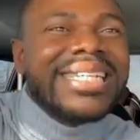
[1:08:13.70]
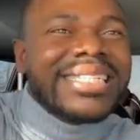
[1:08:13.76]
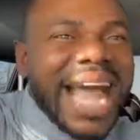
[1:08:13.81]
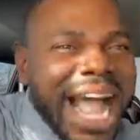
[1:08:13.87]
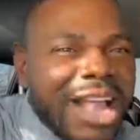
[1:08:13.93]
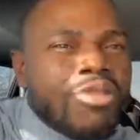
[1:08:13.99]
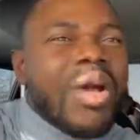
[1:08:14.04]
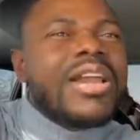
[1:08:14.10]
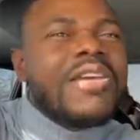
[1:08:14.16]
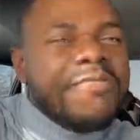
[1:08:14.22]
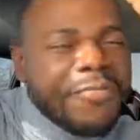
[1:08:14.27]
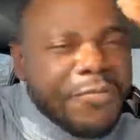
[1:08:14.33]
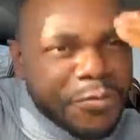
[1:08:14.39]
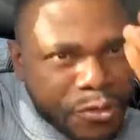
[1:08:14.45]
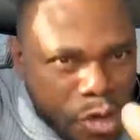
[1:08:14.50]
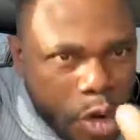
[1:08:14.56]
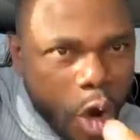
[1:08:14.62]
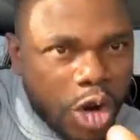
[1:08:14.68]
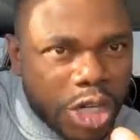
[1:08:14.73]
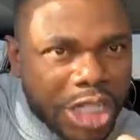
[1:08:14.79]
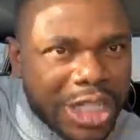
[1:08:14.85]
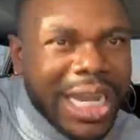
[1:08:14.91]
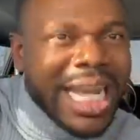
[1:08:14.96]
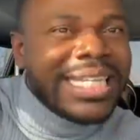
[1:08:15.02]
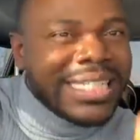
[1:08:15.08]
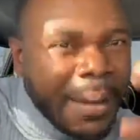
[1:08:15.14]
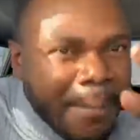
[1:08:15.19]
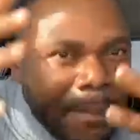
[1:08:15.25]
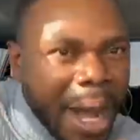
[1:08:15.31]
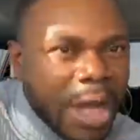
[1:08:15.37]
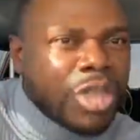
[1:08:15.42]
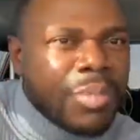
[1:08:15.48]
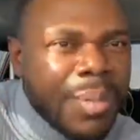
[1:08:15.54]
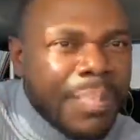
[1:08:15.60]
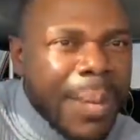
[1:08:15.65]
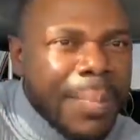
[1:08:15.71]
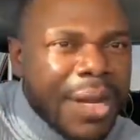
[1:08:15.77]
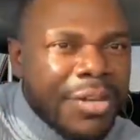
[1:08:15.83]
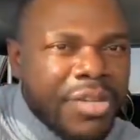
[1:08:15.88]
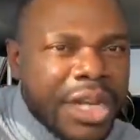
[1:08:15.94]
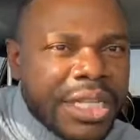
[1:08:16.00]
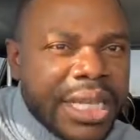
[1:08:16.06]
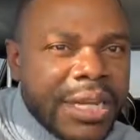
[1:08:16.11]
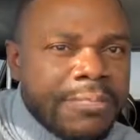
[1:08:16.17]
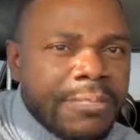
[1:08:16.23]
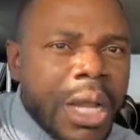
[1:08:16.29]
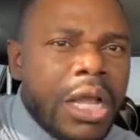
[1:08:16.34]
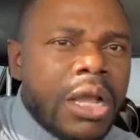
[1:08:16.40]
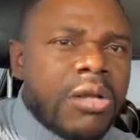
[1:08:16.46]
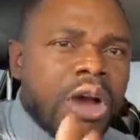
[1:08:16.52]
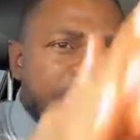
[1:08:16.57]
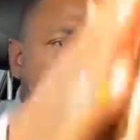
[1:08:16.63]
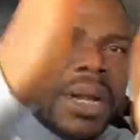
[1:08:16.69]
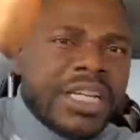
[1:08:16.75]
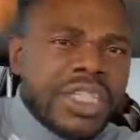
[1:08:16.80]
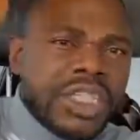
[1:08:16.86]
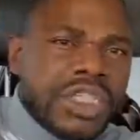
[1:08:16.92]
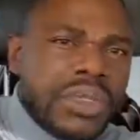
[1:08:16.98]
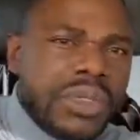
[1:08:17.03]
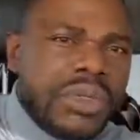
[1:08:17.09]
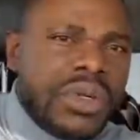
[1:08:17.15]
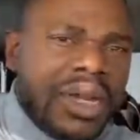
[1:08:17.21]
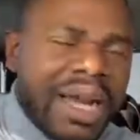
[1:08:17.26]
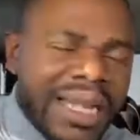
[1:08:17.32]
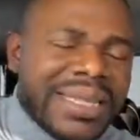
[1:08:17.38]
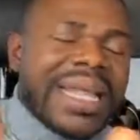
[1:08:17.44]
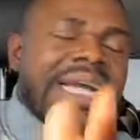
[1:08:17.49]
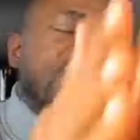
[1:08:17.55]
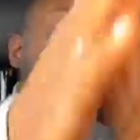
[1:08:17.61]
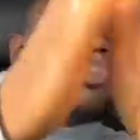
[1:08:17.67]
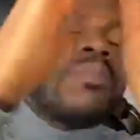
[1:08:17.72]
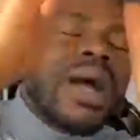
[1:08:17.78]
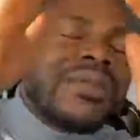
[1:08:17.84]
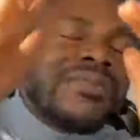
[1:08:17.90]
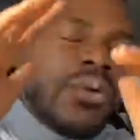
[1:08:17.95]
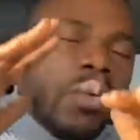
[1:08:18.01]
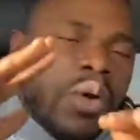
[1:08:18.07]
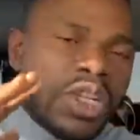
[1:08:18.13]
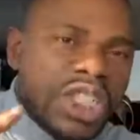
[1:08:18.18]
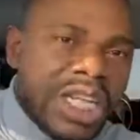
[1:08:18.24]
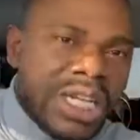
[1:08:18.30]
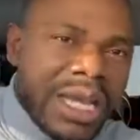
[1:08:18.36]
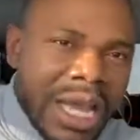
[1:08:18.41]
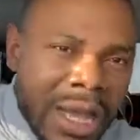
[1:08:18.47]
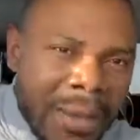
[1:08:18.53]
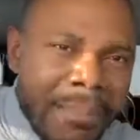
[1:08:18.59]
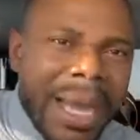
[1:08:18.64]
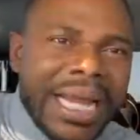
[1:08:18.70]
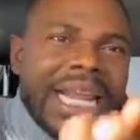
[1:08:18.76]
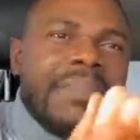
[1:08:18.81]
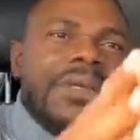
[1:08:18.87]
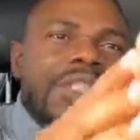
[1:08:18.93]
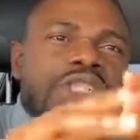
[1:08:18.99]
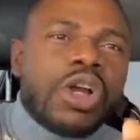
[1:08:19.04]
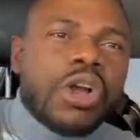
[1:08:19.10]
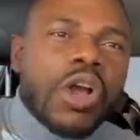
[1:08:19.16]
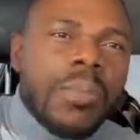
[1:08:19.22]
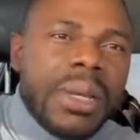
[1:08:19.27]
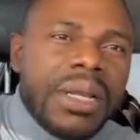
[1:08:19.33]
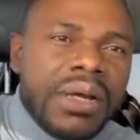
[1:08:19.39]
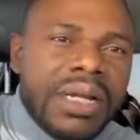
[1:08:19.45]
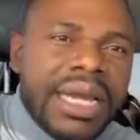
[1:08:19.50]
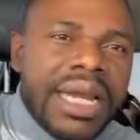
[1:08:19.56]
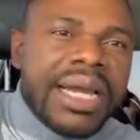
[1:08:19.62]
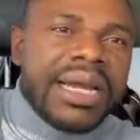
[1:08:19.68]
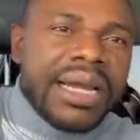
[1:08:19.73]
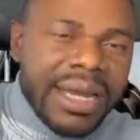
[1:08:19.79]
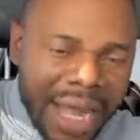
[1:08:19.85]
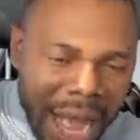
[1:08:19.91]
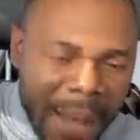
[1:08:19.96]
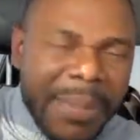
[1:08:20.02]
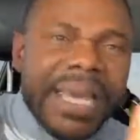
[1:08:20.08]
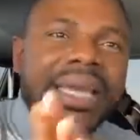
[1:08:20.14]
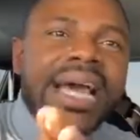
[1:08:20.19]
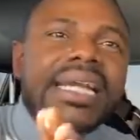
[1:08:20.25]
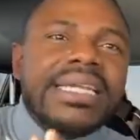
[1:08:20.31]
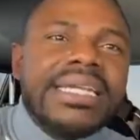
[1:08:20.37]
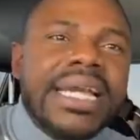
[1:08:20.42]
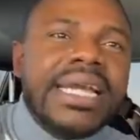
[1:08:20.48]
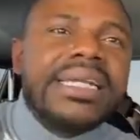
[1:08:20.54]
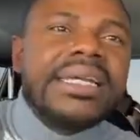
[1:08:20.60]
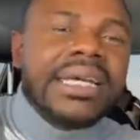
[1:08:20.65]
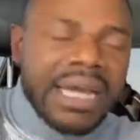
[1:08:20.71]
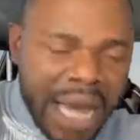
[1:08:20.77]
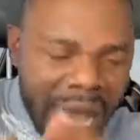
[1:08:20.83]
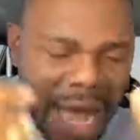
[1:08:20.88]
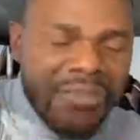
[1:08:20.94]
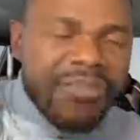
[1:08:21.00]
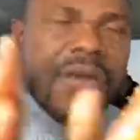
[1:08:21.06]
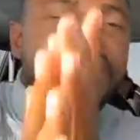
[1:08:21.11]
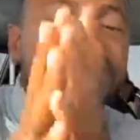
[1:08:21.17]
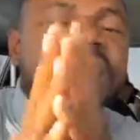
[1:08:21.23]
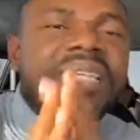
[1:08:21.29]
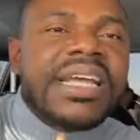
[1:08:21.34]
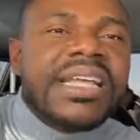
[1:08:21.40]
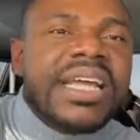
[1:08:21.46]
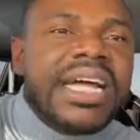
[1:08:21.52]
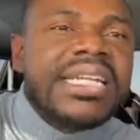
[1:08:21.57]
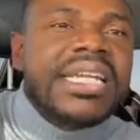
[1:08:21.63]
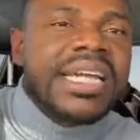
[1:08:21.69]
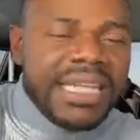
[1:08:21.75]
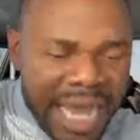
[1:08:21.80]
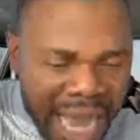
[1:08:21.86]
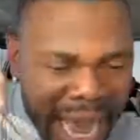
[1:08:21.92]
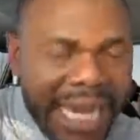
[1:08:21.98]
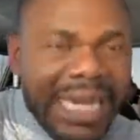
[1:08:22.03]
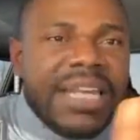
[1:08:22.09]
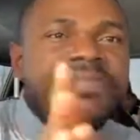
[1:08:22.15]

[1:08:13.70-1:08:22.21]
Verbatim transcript: It is actually fraud that is about to be perpetrated. God bless you and thanks so much for watching. My name is Chorkor Millionaire. I'm a Ghanaian, 100% Ghanaian.